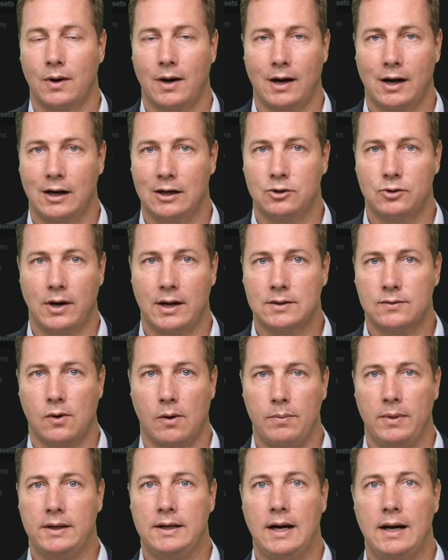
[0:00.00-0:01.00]
We're not going to
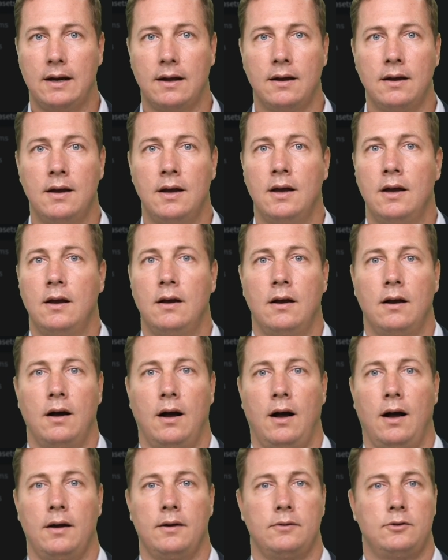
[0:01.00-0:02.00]
transform the data.
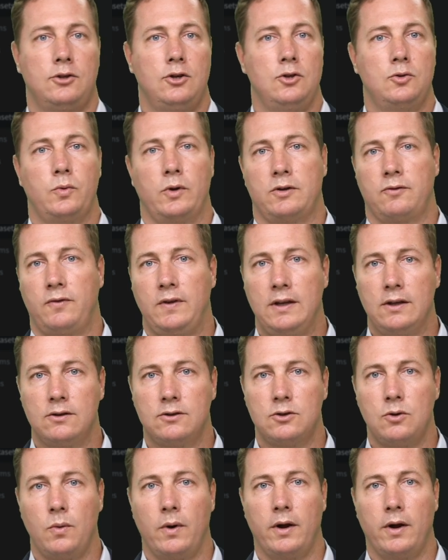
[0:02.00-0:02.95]
Choose which fields